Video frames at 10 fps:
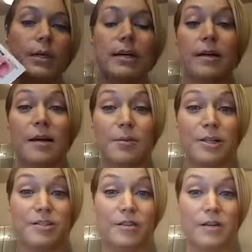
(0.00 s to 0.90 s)
about it. I'm going
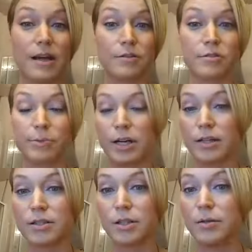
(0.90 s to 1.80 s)
to show you the actual
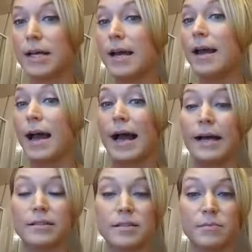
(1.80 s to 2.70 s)
product too,
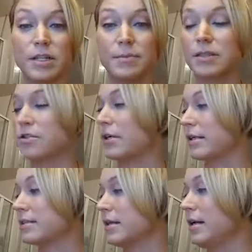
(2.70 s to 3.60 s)
and some tips and
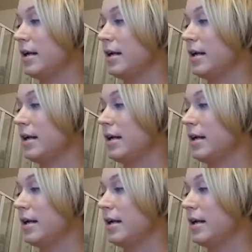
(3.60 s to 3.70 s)
tricks.